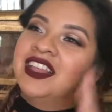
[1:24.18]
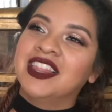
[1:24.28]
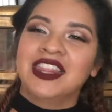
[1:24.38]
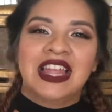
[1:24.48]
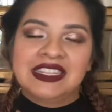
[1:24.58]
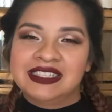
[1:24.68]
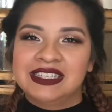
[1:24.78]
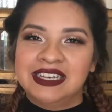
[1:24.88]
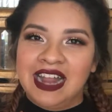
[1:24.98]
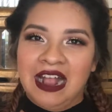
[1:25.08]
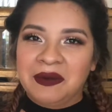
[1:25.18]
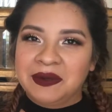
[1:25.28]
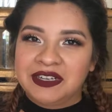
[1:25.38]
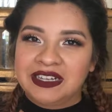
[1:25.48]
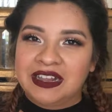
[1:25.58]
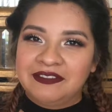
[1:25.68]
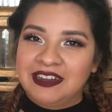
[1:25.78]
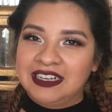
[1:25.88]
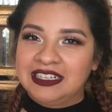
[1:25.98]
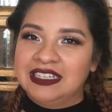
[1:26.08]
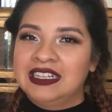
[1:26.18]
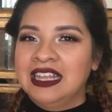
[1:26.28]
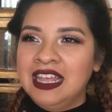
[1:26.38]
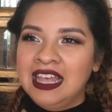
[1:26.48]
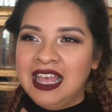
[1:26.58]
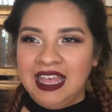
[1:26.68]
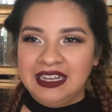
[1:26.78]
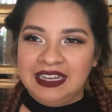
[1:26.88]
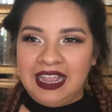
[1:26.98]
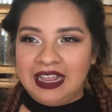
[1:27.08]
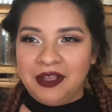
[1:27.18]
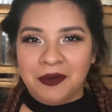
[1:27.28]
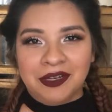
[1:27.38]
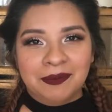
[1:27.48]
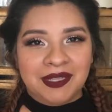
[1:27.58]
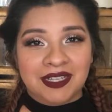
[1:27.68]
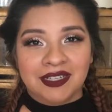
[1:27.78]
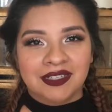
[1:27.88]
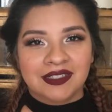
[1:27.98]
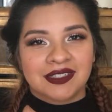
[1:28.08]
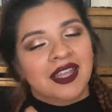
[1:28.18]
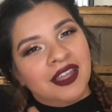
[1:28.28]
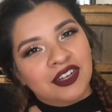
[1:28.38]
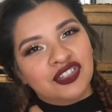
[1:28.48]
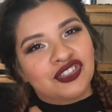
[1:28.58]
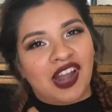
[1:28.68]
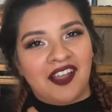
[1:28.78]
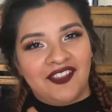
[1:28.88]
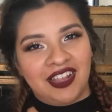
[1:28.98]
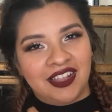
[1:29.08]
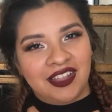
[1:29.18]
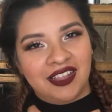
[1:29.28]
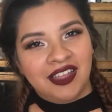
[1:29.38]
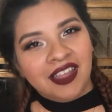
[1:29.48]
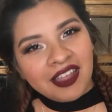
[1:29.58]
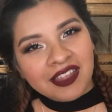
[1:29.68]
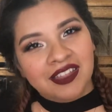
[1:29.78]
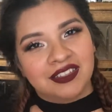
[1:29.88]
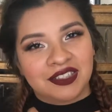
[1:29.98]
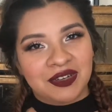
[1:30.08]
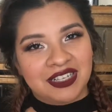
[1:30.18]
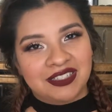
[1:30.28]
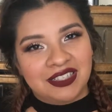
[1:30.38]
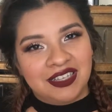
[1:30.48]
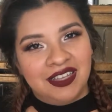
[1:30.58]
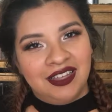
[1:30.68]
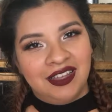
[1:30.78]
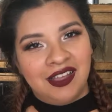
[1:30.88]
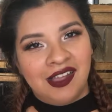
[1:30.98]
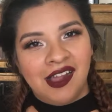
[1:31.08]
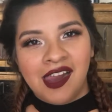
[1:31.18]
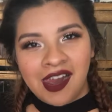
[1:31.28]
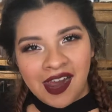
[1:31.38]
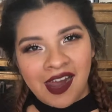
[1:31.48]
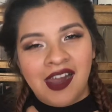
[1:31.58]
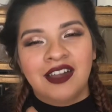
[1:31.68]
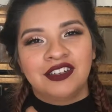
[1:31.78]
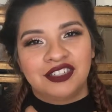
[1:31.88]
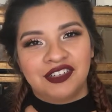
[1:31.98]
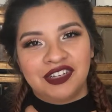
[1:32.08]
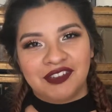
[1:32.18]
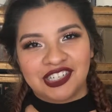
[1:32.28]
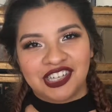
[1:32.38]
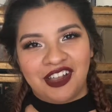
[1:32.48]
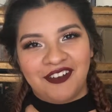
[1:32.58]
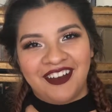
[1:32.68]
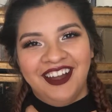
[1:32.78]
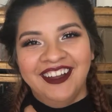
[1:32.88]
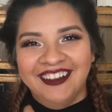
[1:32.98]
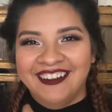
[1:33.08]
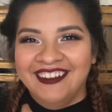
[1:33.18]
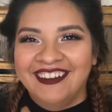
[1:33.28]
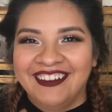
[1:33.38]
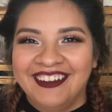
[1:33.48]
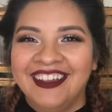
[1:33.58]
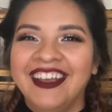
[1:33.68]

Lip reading: less than an hour to get ready and get going because traffic gets crazy during rush hour.